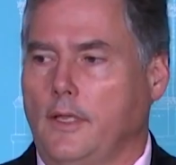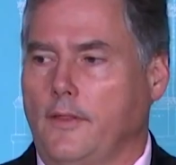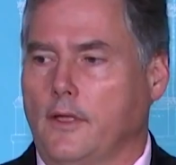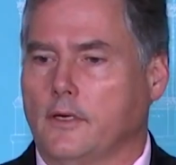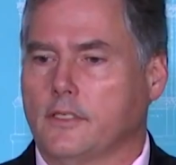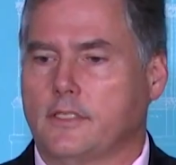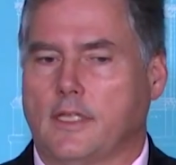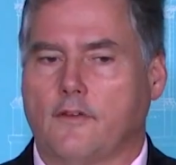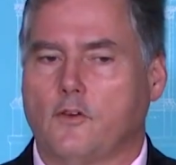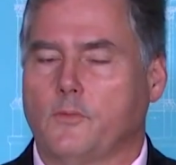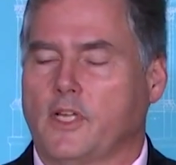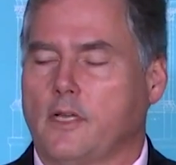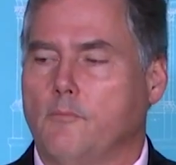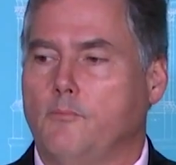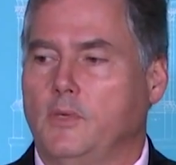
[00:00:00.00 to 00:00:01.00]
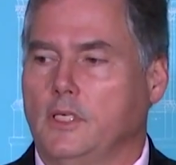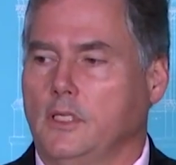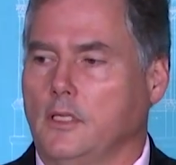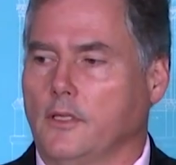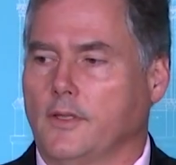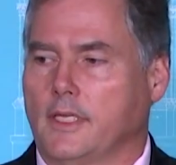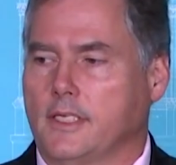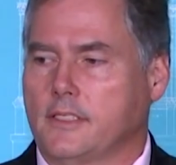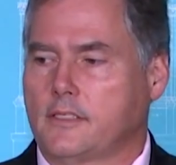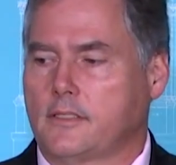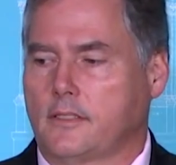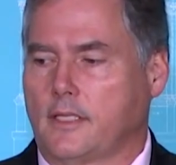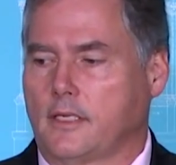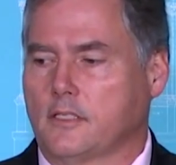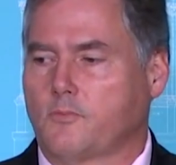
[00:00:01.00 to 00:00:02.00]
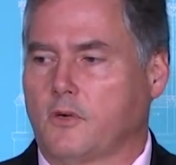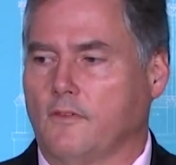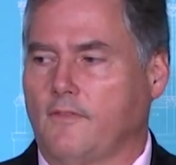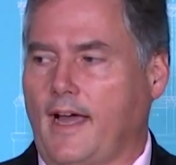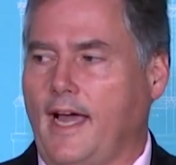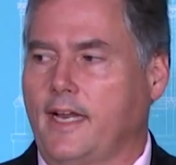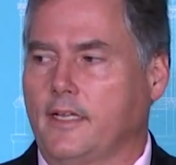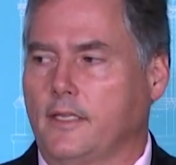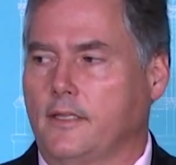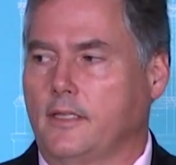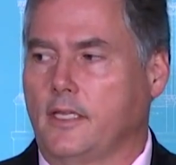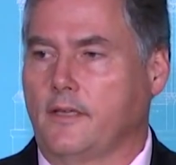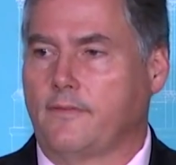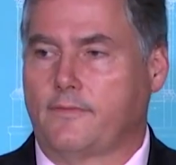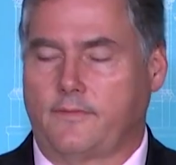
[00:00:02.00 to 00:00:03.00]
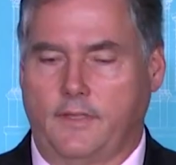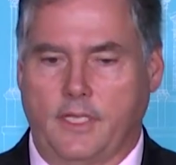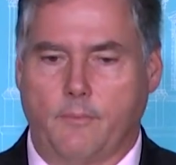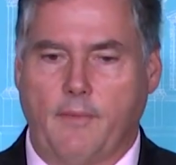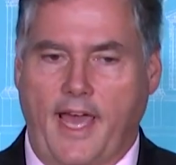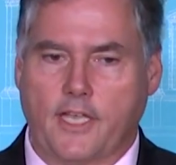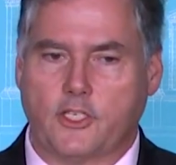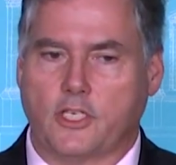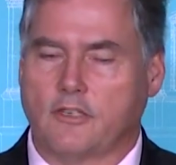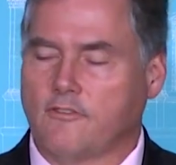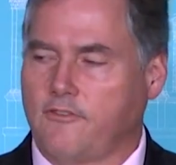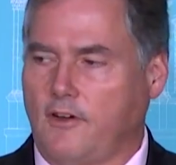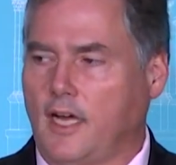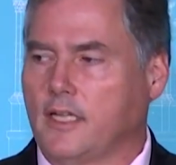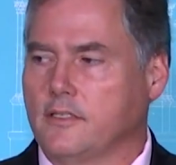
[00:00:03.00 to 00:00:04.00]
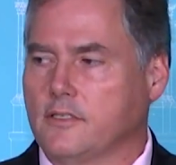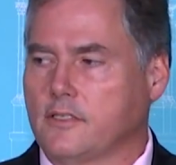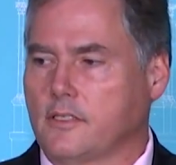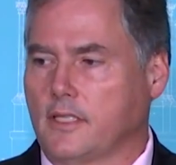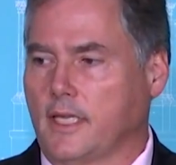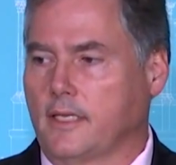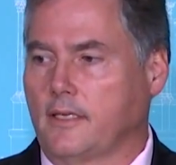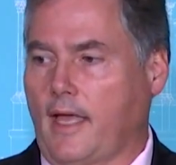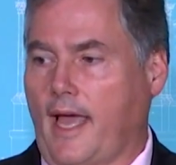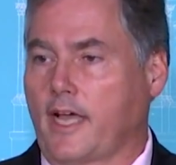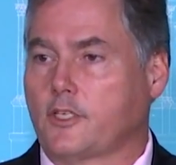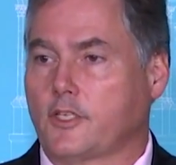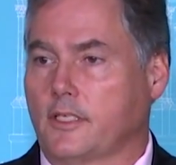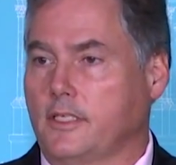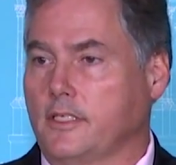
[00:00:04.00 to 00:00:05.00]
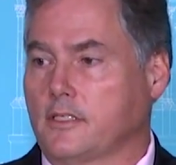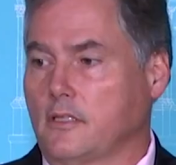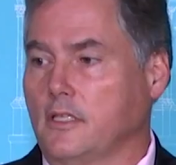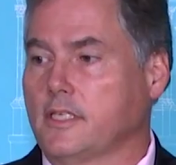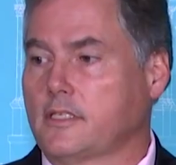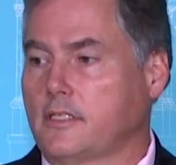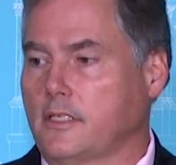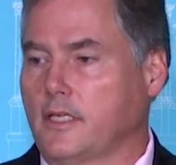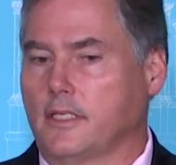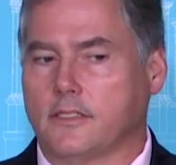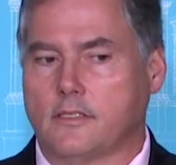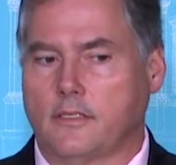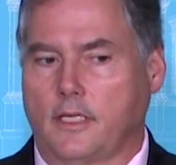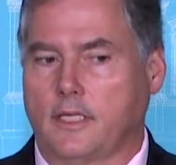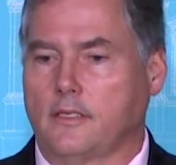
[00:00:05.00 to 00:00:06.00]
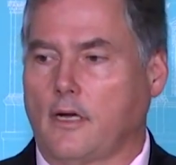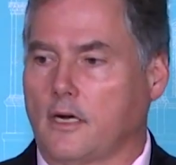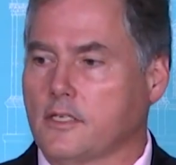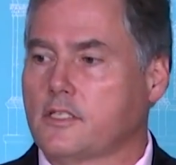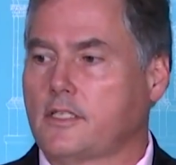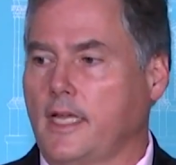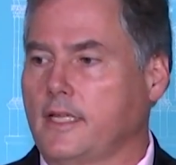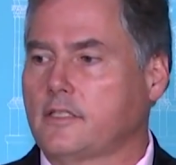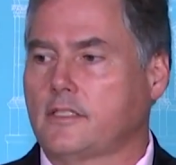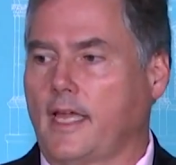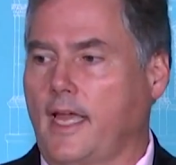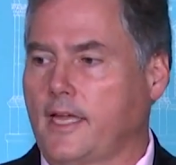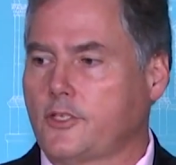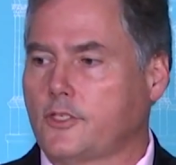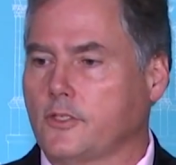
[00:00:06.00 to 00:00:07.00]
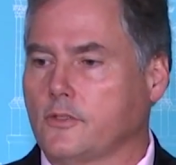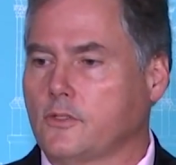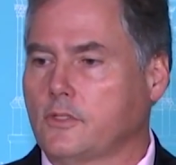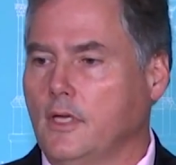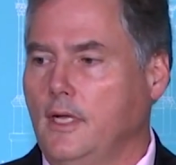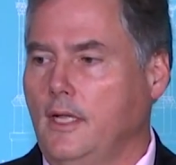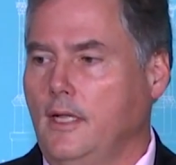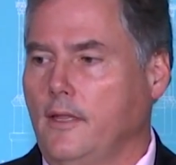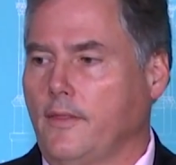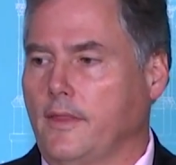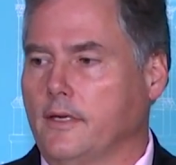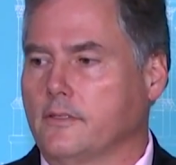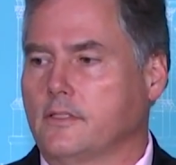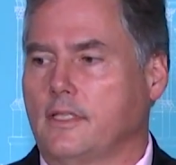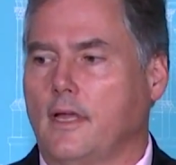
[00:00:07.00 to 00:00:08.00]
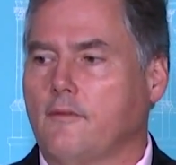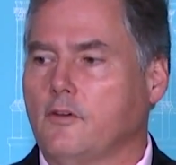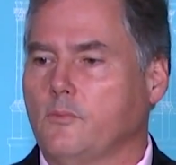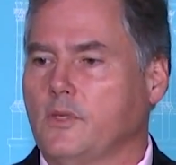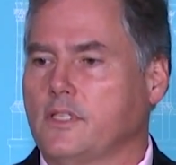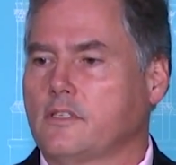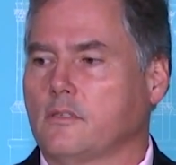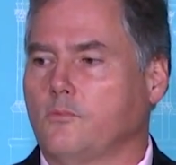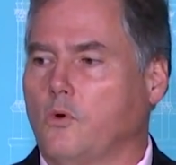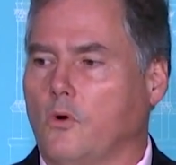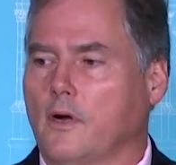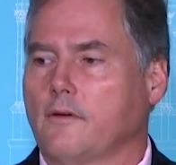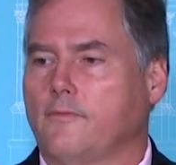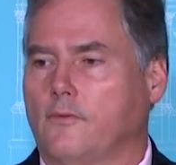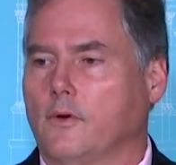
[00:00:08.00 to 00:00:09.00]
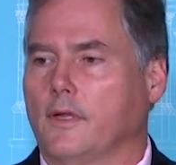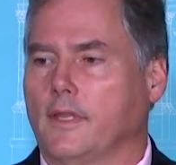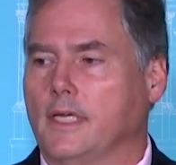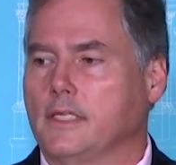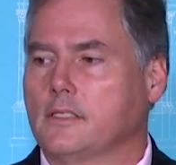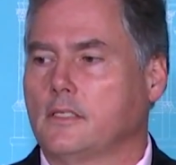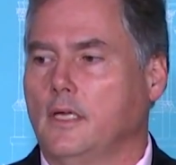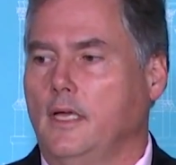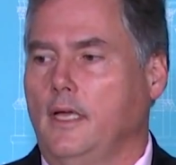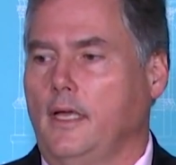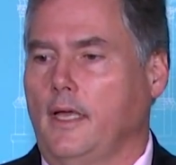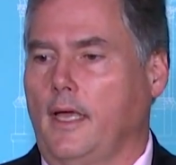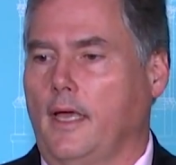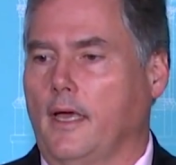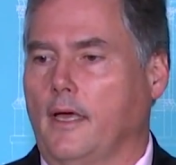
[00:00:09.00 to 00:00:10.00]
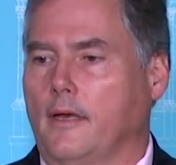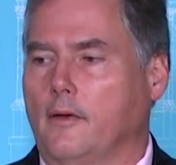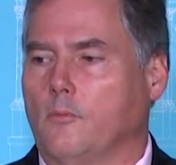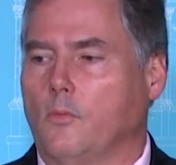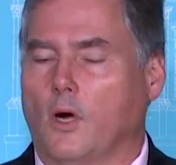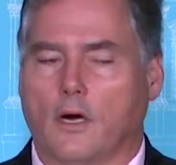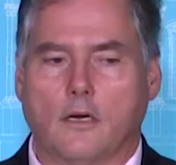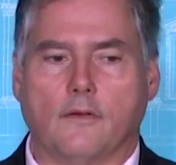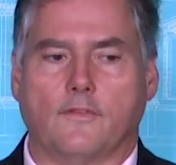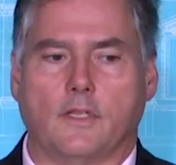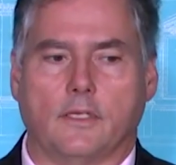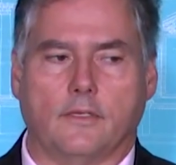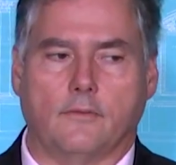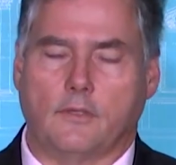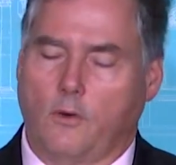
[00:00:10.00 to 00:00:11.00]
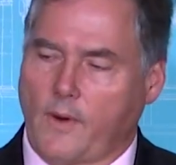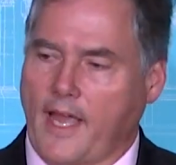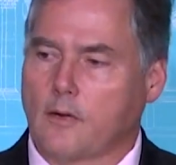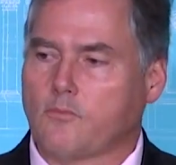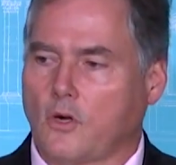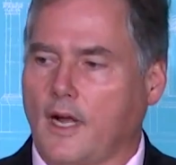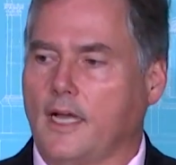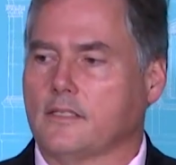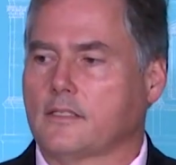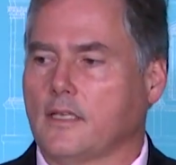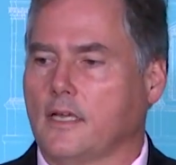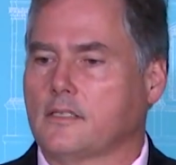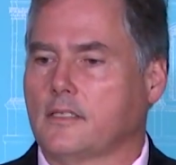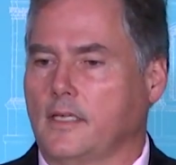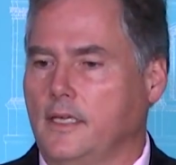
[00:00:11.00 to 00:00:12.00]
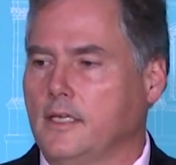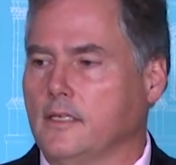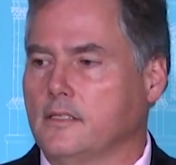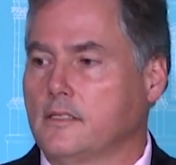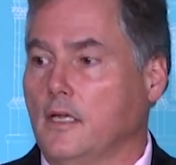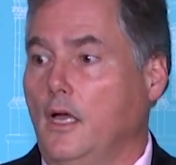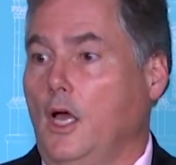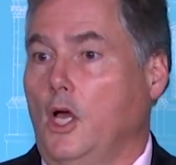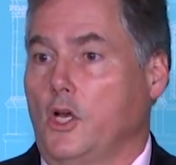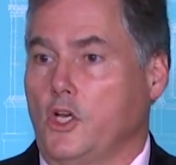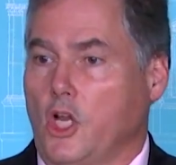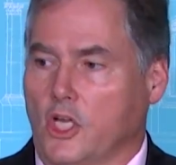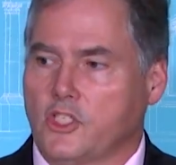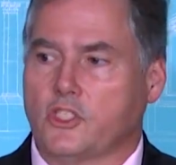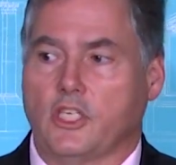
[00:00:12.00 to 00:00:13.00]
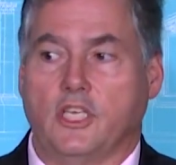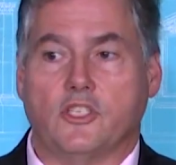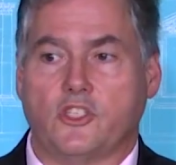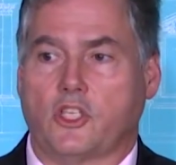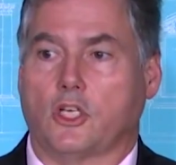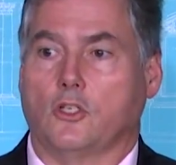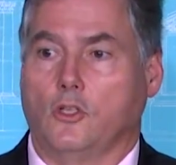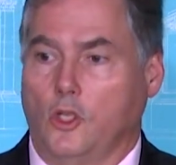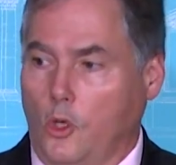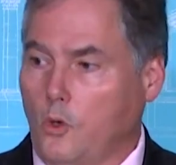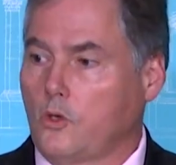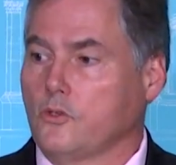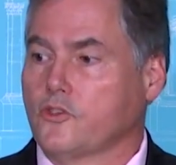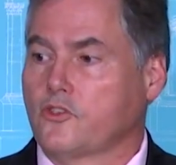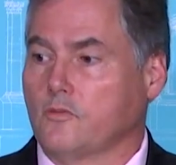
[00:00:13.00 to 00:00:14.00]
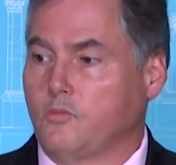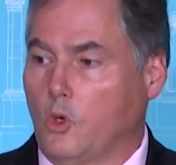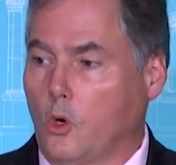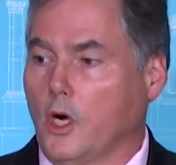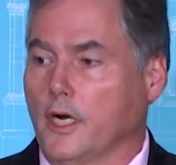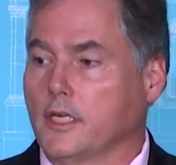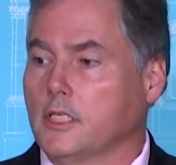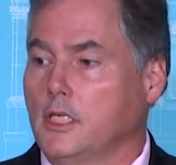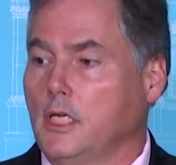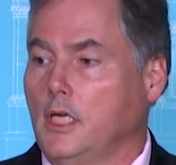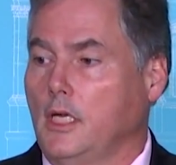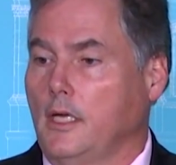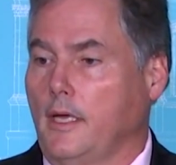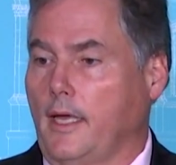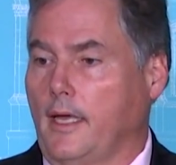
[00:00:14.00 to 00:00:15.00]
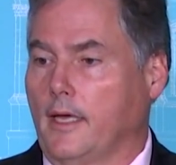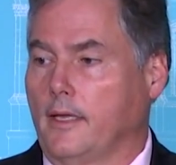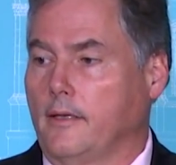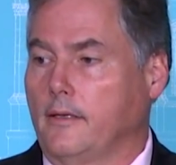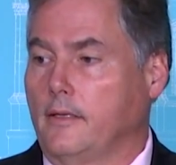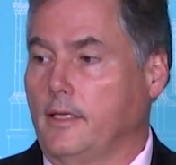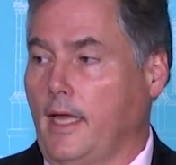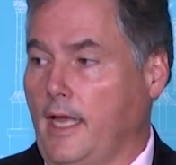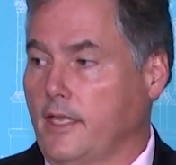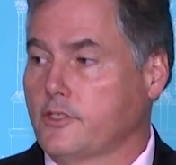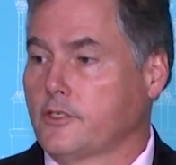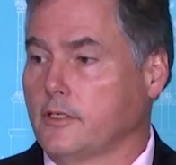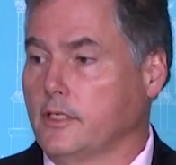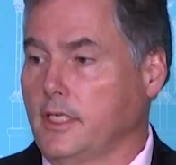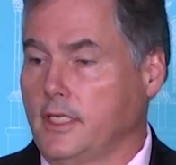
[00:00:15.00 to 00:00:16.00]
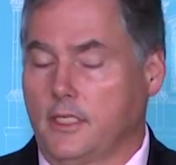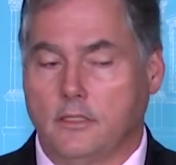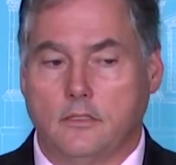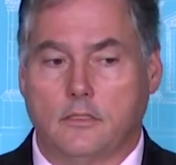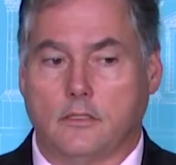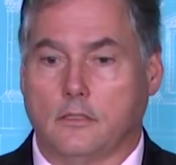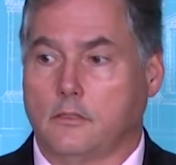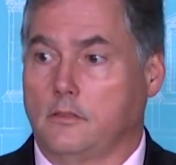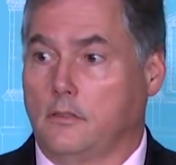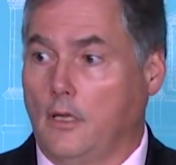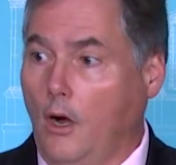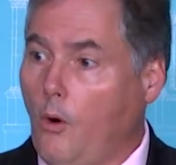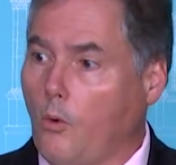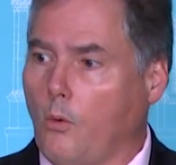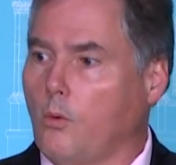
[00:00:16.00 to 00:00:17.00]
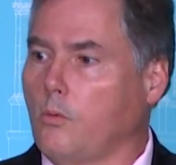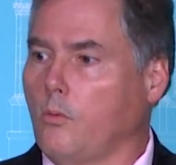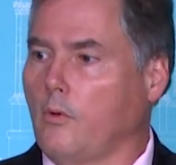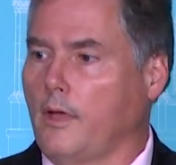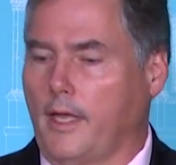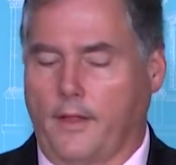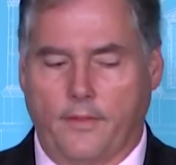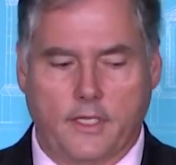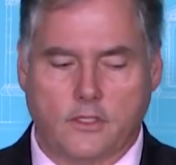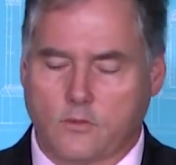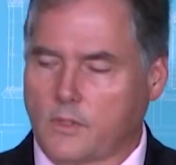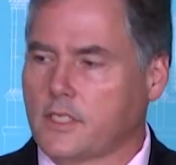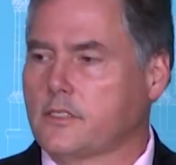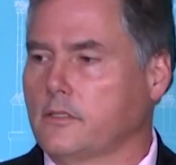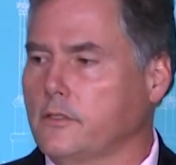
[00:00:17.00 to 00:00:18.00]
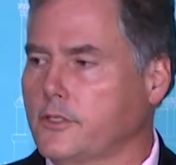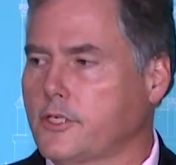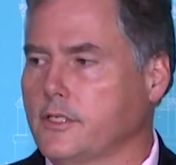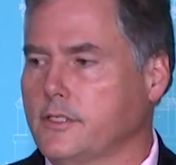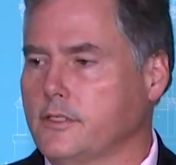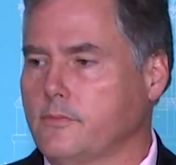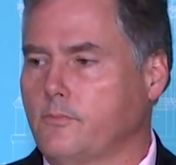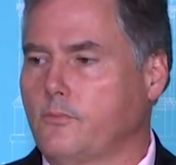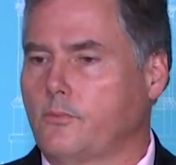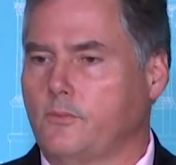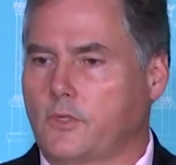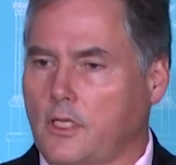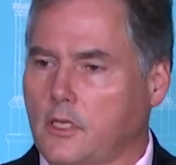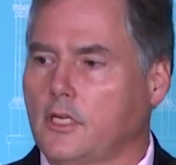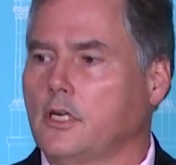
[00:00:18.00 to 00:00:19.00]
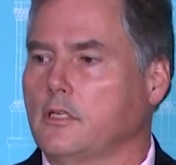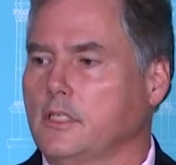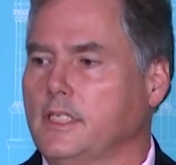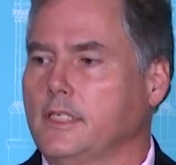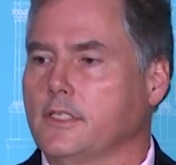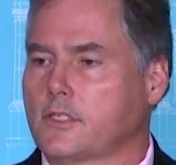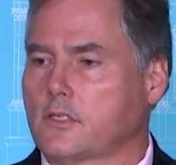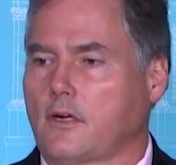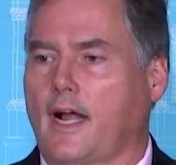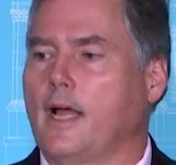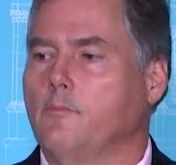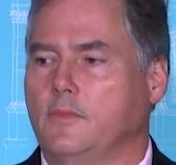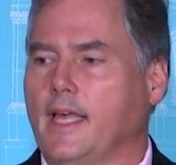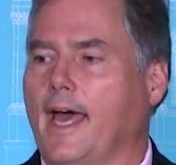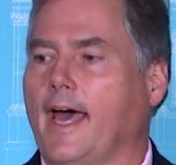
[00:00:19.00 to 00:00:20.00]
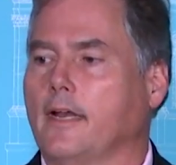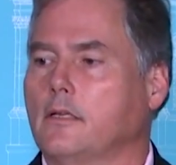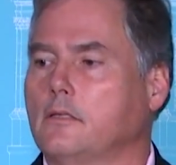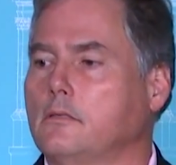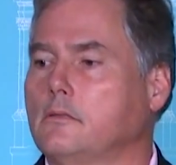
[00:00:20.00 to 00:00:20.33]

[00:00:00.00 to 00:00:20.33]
There has never been a bill has that has provided the the matching funds that actually is listed in in our state statutes. There's never been support for this, and part of the grant process is does is there local support? And the answer is no. And these resolutions clearly describe that.